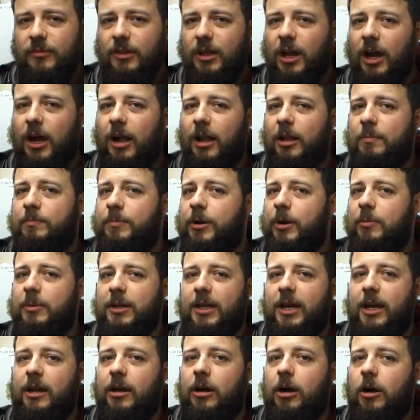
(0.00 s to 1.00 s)
I'll probably
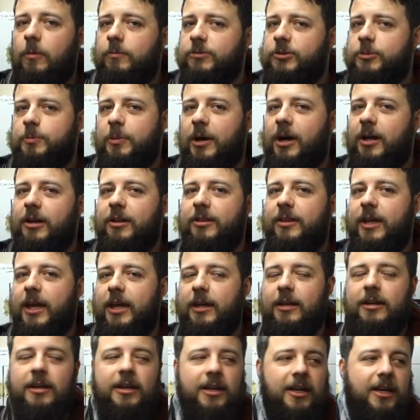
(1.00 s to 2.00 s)
get a hop spider
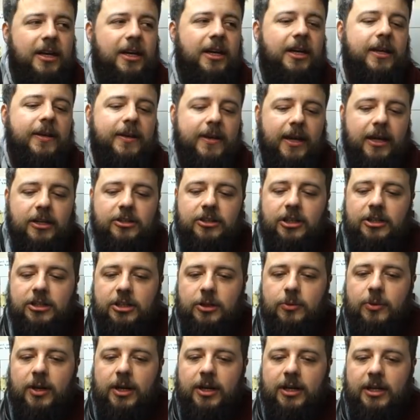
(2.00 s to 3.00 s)
then, in case I
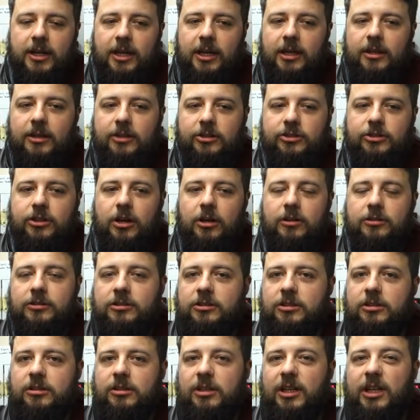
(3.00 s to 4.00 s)
do get a kit that's
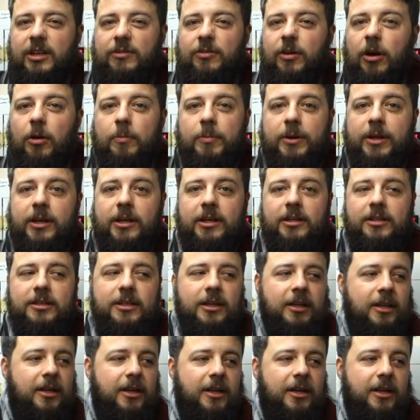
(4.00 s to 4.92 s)
got leaf hop in it,